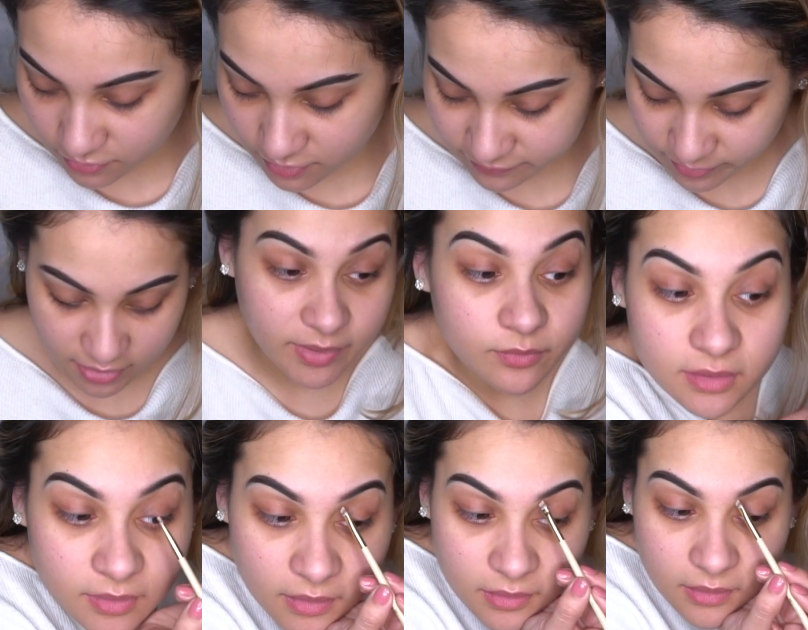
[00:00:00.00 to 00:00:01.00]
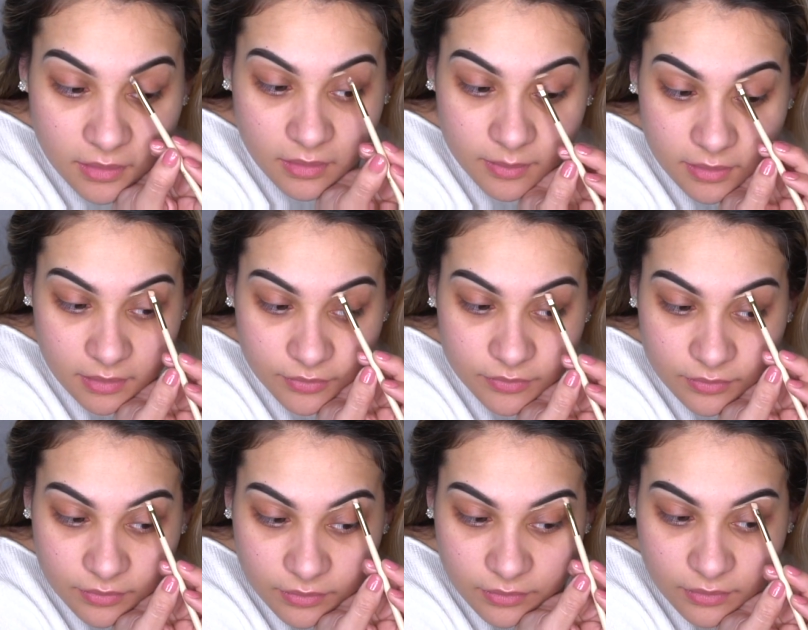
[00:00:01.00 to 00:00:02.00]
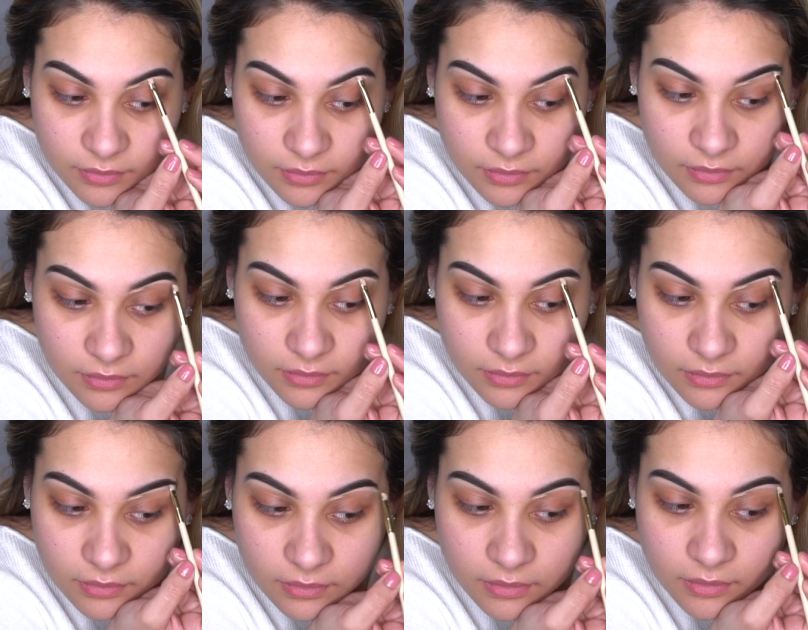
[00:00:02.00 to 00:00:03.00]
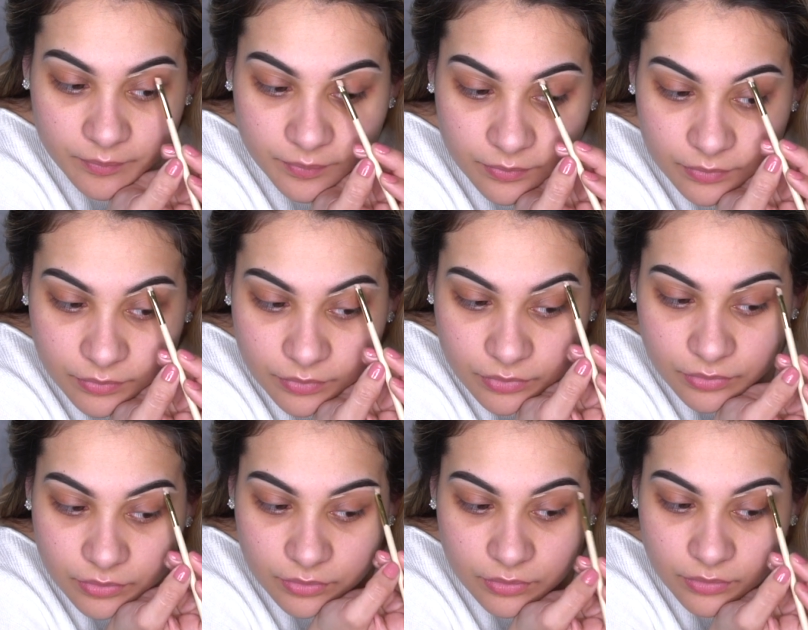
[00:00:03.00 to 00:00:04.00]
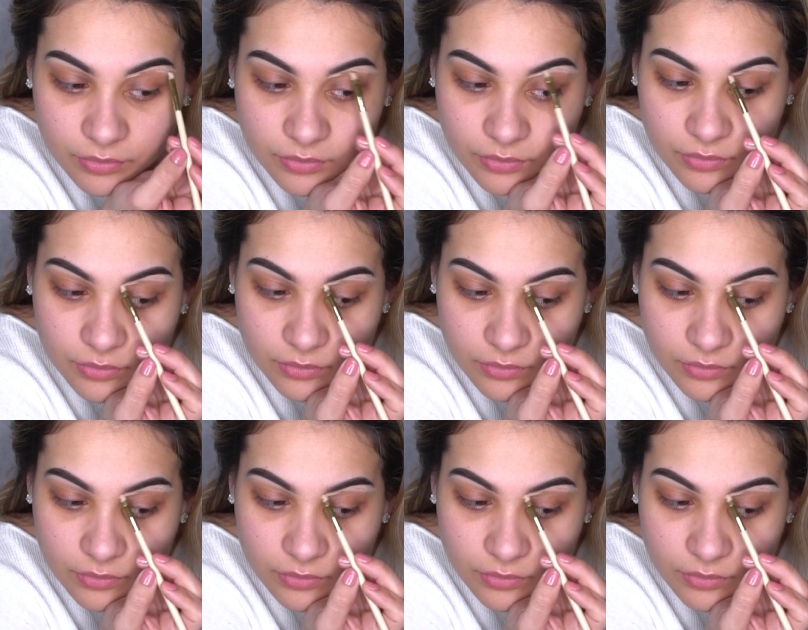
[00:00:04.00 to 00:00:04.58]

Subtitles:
So that every time I go now, they're like, oh, I have to go pick that up. I have to pick that up.